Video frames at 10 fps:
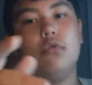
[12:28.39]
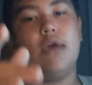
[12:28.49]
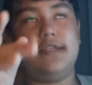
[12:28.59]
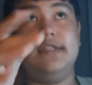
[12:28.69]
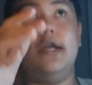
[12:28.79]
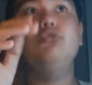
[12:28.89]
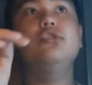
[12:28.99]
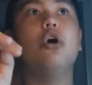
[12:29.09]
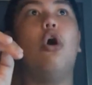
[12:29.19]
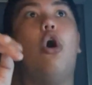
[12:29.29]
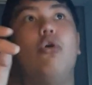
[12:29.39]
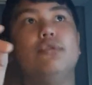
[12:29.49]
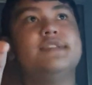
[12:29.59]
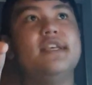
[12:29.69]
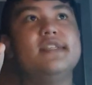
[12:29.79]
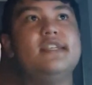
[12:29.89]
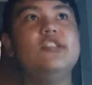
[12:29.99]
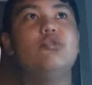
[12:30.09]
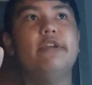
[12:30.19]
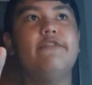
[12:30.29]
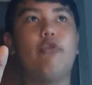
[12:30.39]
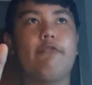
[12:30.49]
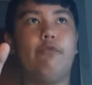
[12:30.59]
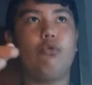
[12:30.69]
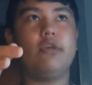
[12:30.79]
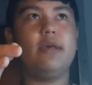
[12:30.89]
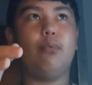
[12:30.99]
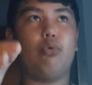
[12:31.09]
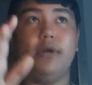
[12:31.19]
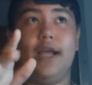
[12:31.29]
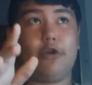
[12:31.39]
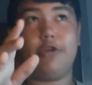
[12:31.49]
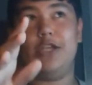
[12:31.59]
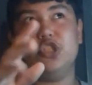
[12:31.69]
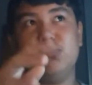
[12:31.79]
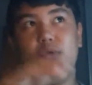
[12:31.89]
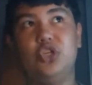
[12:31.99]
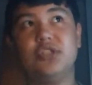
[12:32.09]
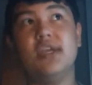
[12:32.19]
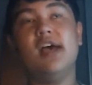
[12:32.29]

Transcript: As a note, all 16, 24, 48 port and aggregation switches